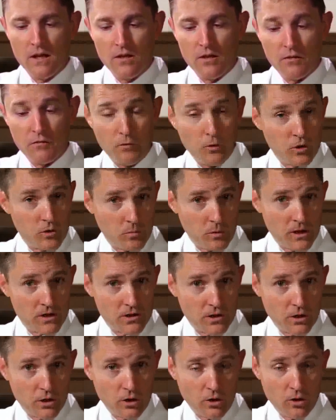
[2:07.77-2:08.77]
The first
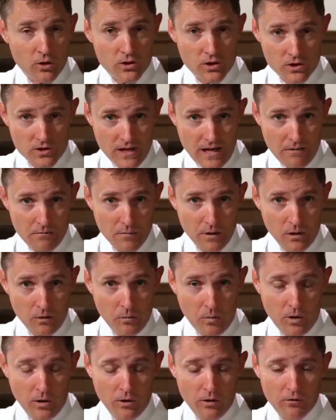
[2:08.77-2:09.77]
place it occurs is that middle
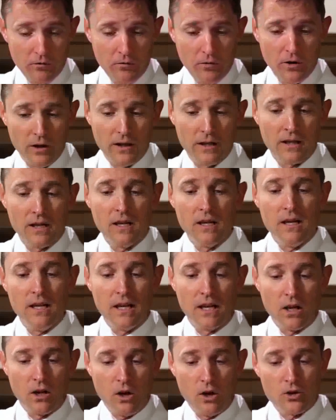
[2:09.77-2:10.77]
part of the foot.
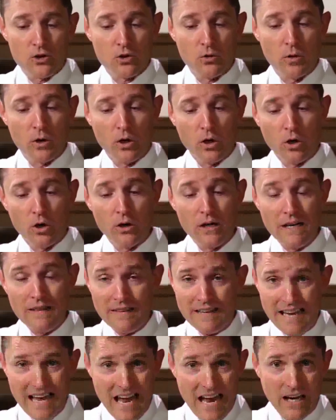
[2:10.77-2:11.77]
It can also occur in
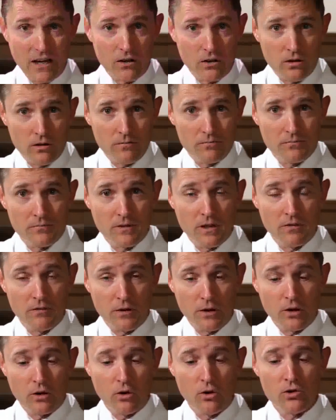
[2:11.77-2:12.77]
the ankle. If
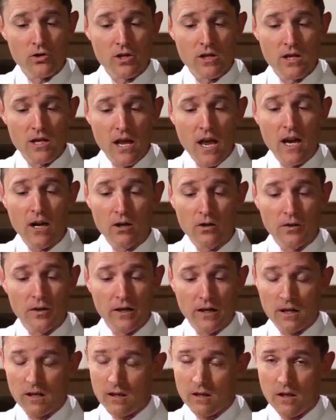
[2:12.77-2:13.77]
it occurs in the ankle,
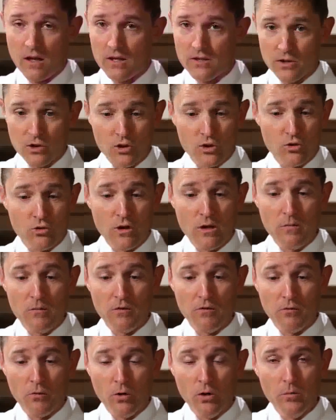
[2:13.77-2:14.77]
then it can cause extreme
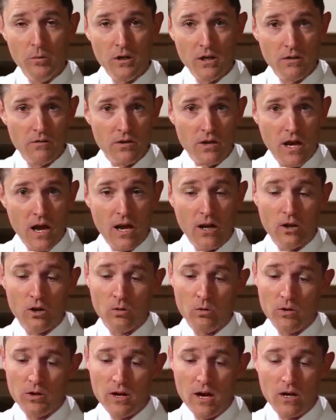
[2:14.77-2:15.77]
deformity of the
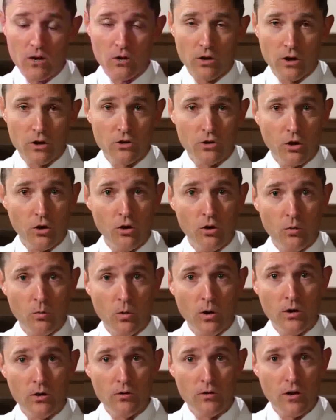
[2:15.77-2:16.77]
ankle, where the ankle can turn
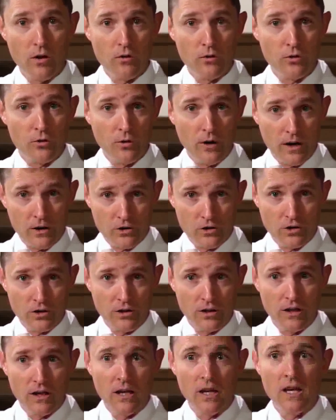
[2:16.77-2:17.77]
one or the other
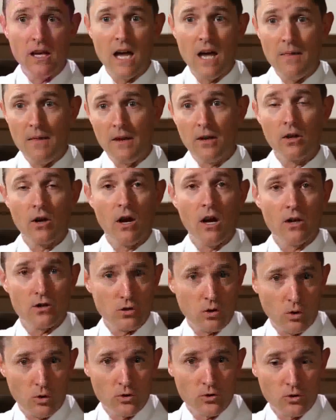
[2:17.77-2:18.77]
direction and then cause
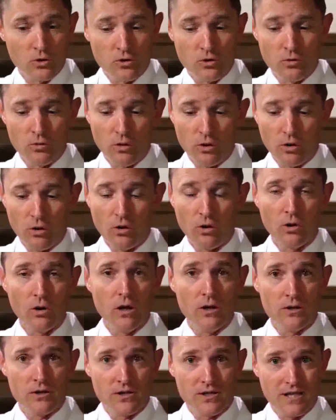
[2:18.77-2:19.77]
ulcers to occur
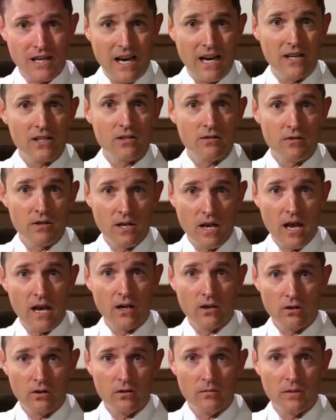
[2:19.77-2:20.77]
on the sides of the
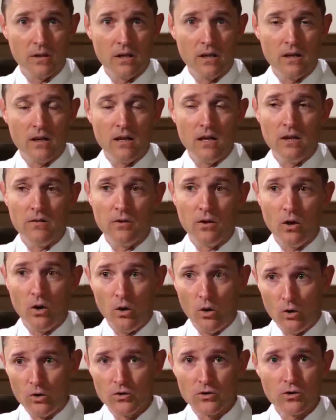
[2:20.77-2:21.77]
ankle. If an
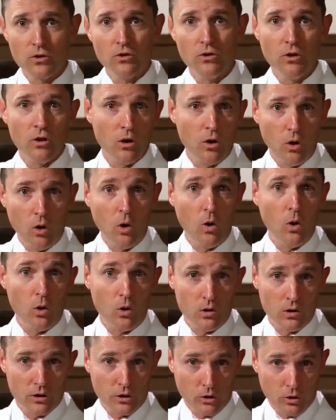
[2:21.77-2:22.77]
ulcer or a
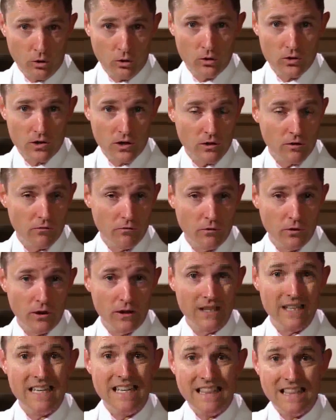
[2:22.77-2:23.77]
hole occurs on the
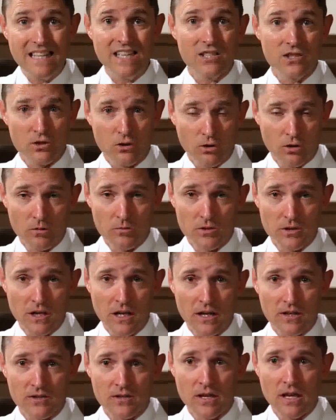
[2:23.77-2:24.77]
foot in this
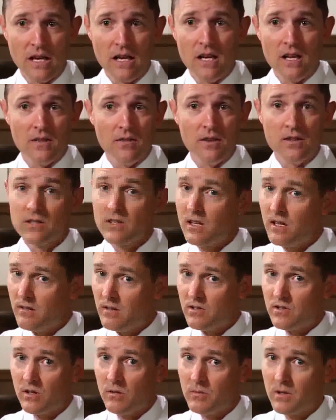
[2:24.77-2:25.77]
circumstance, this
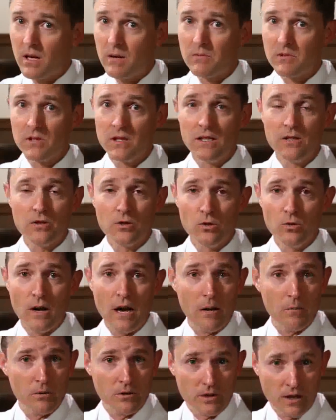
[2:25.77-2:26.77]
can sometimes lead to
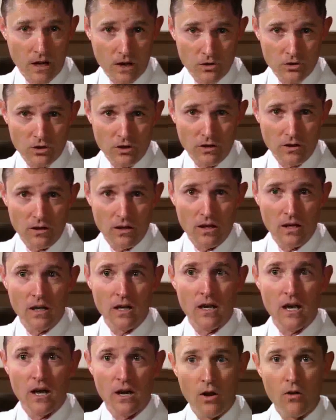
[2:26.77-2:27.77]
amputation
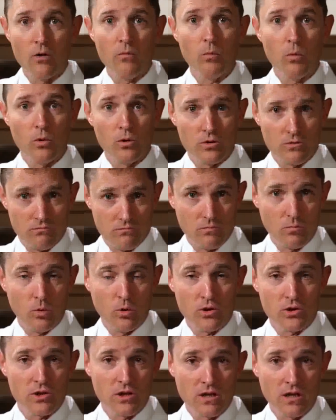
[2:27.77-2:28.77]
and other more,
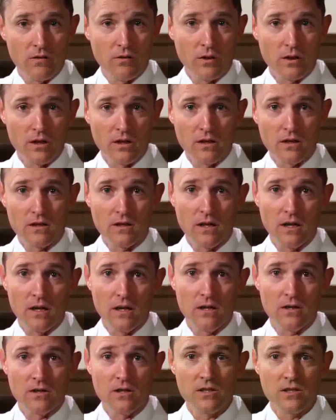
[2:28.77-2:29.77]
more significant
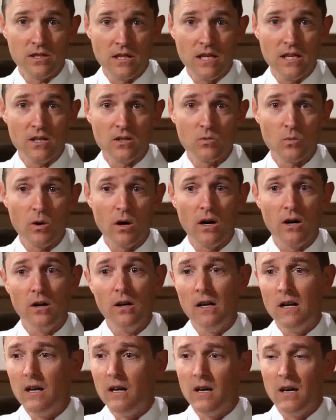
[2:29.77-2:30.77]
uh, disease
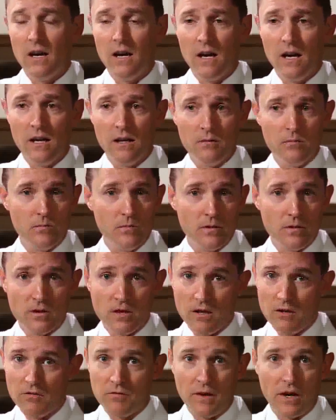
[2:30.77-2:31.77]
where uh,
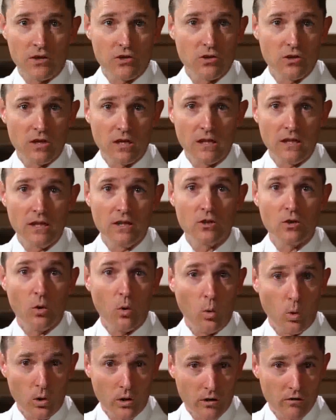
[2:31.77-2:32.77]
the infection can lead to
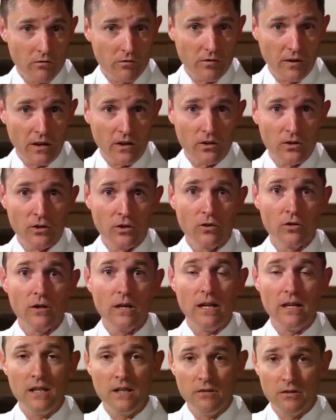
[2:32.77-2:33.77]
organ failure
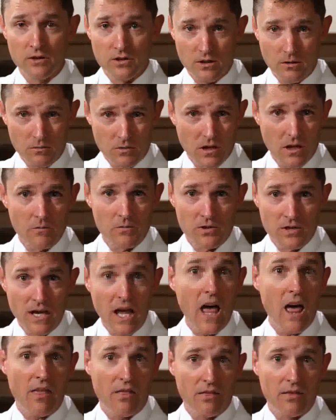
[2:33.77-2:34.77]
and even sometimes
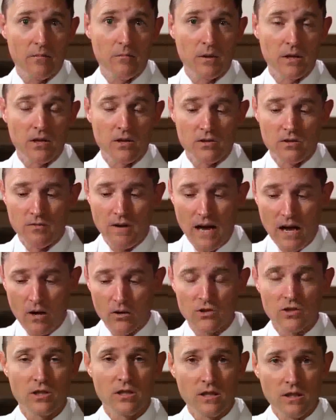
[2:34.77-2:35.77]
death because of
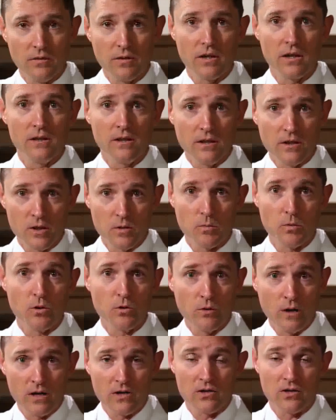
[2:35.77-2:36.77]
how significantly this
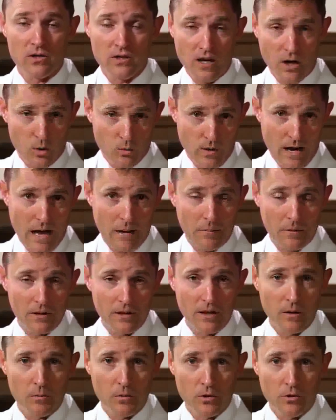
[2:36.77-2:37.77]
progresses and how
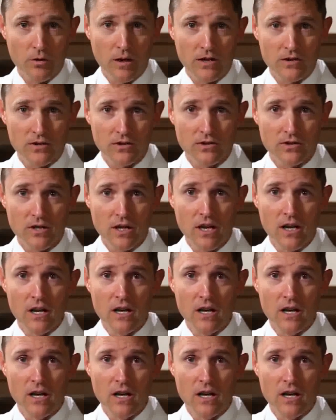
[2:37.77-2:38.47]
rapidly it progresses.